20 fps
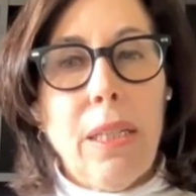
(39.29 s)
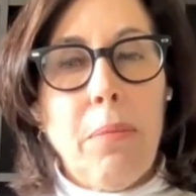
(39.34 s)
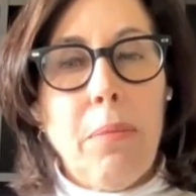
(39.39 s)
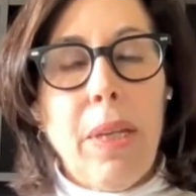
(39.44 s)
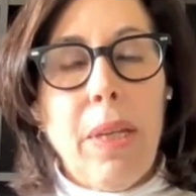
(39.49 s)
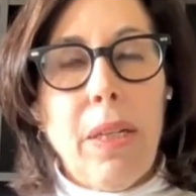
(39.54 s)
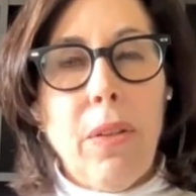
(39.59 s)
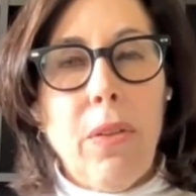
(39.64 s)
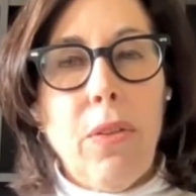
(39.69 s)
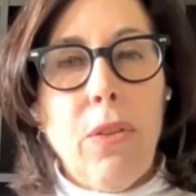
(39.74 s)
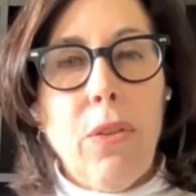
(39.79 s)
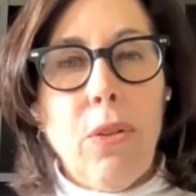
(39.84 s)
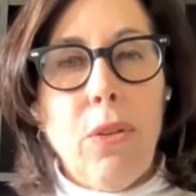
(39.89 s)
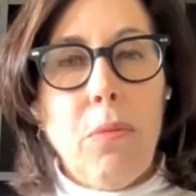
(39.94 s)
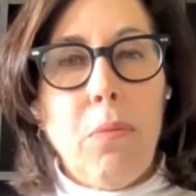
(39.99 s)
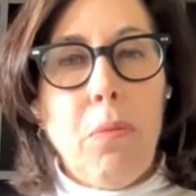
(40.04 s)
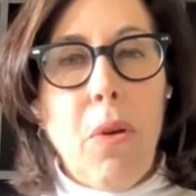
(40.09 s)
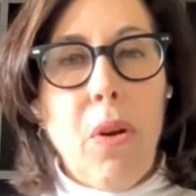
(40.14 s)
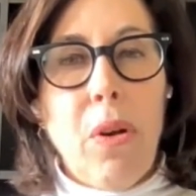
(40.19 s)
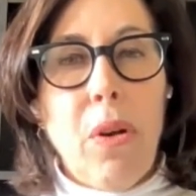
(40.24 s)
independent
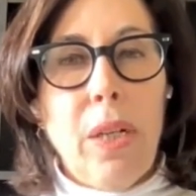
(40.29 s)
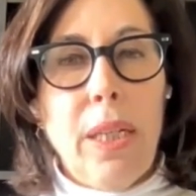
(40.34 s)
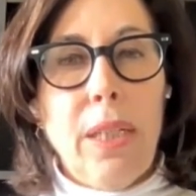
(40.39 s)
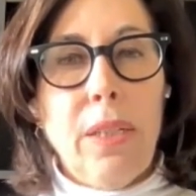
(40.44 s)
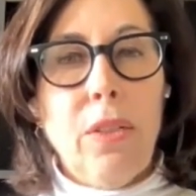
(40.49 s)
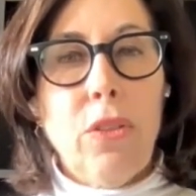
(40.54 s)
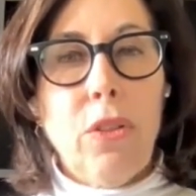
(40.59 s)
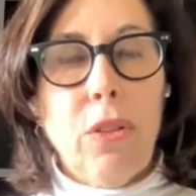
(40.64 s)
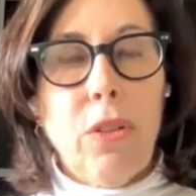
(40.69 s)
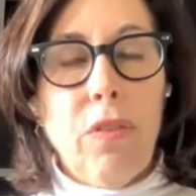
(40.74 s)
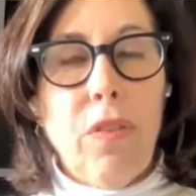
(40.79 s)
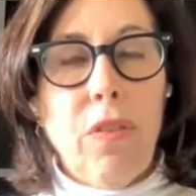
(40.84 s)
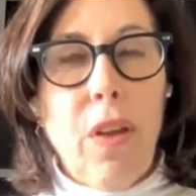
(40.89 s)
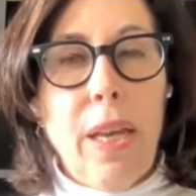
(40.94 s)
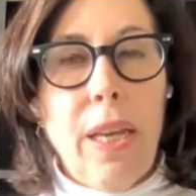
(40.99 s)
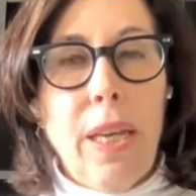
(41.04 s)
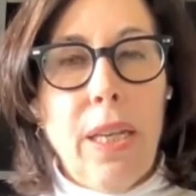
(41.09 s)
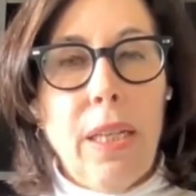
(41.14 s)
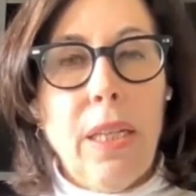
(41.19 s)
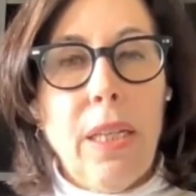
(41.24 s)
third party
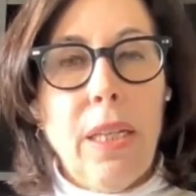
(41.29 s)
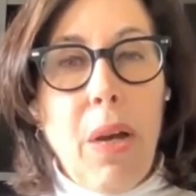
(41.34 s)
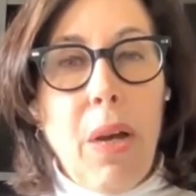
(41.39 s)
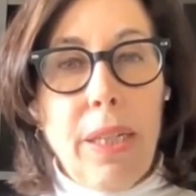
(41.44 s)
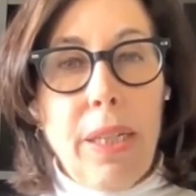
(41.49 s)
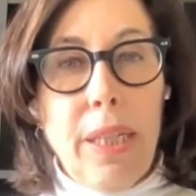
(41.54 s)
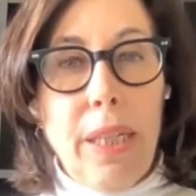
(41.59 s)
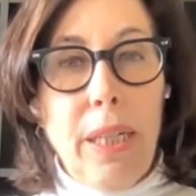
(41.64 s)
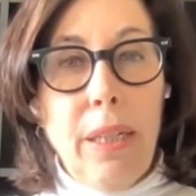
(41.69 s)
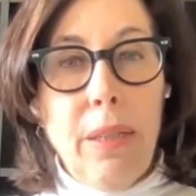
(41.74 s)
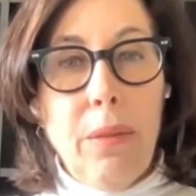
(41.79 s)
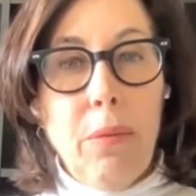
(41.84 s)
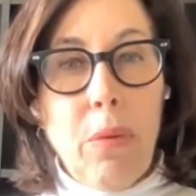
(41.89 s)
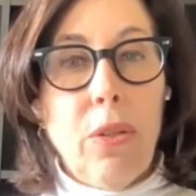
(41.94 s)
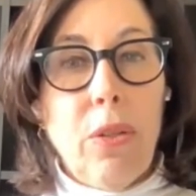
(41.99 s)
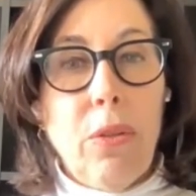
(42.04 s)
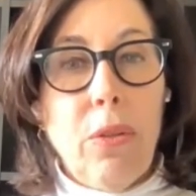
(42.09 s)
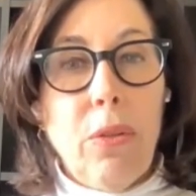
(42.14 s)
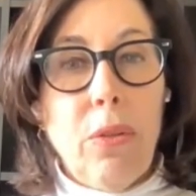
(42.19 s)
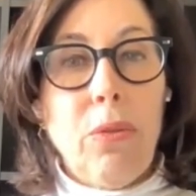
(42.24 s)
certifying body.
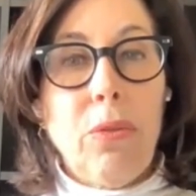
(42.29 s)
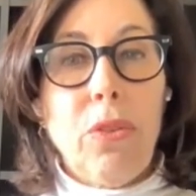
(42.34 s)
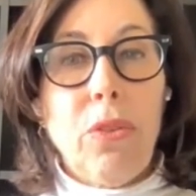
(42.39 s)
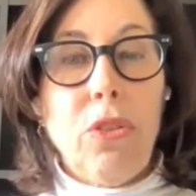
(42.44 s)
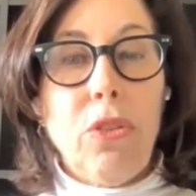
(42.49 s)
So